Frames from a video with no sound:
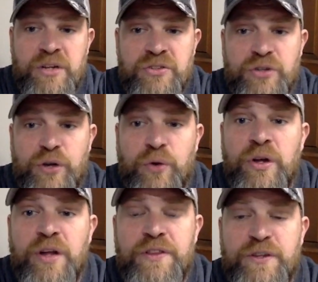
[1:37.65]
So
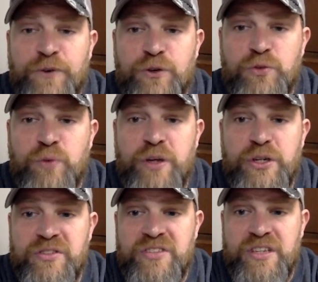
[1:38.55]
in this first one, you
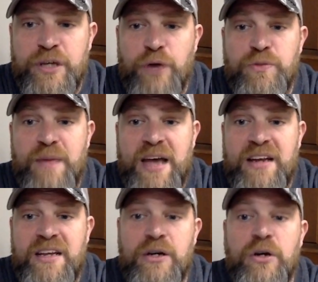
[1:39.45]
can see Coach Matt
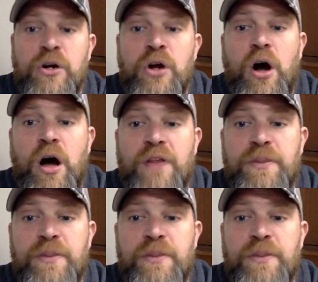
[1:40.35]
here on the